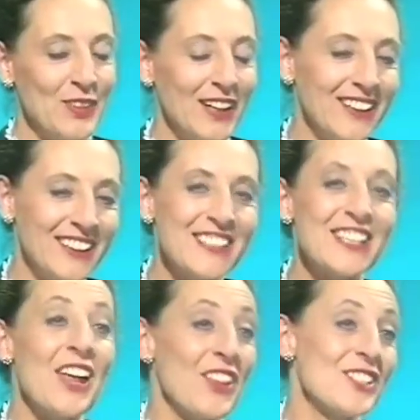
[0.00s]
well,
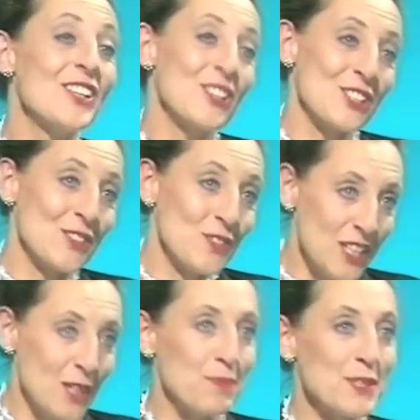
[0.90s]
there's, there's lots of
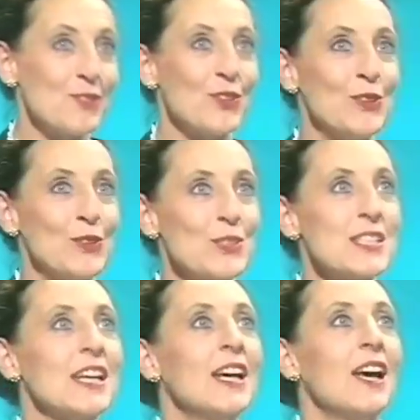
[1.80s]
tips, of
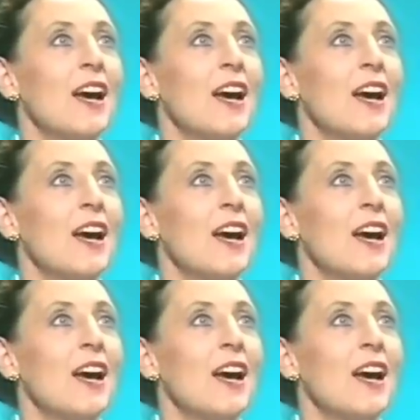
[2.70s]
course.